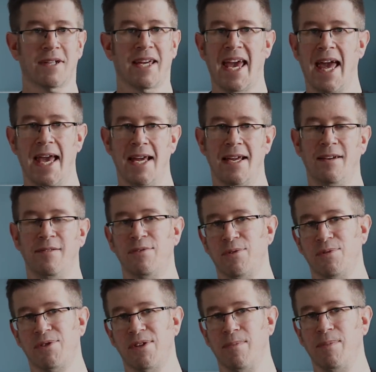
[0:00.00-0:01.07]
caves
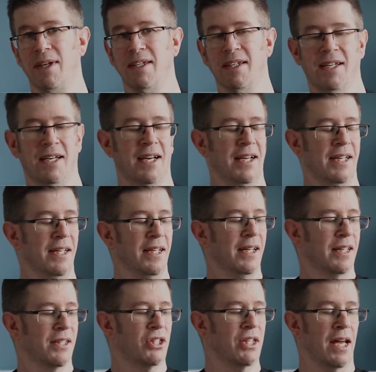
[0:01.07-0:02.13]
or something,
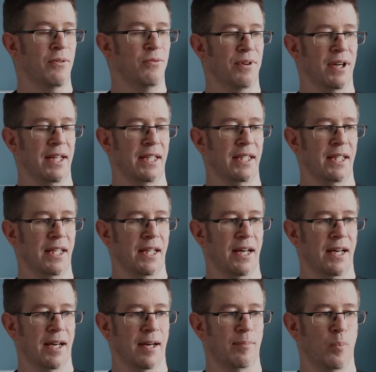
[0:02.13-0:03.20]
generally
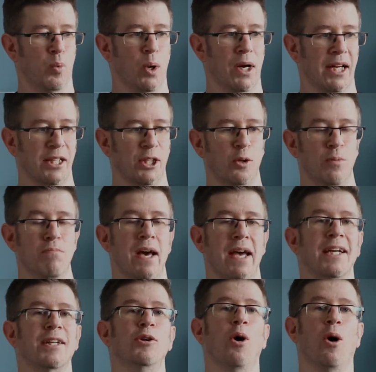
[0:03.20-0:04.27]
um, where you
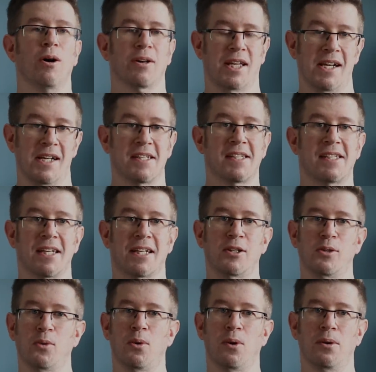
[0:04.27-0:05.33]
may not get a
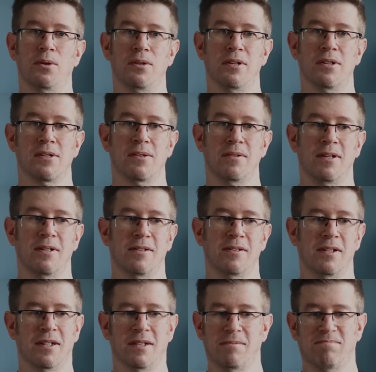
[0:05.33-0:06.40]
signal on a,
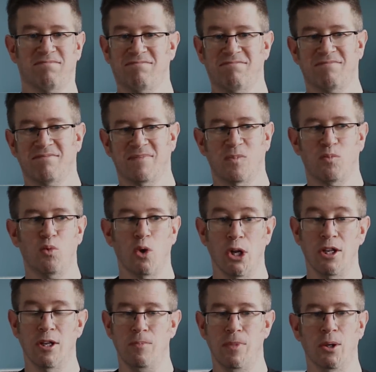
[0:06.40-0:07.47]
a, a
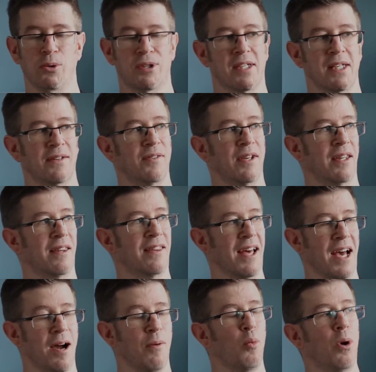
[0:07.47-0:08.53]
run-of-the-mill TV,
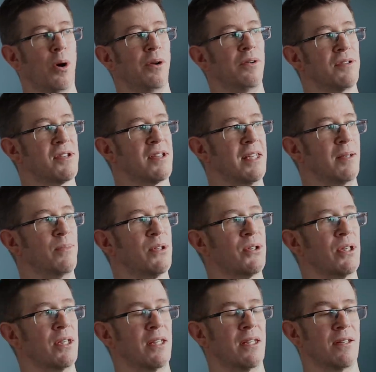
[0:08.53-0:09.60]
that one seems
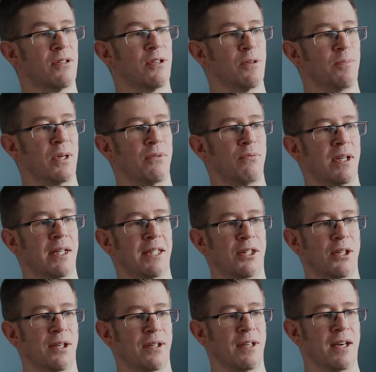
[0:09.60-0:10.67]
to, to be really
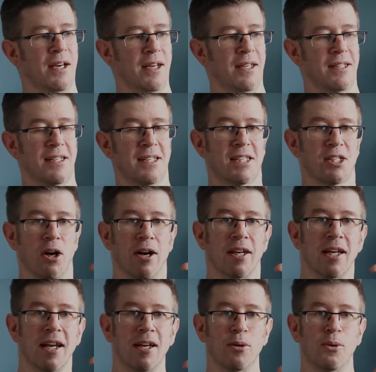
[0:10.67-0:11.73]
good. There's this
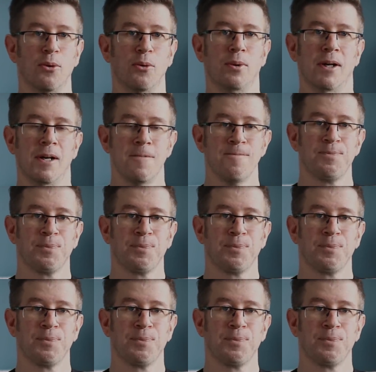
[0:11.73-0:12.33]
tiny little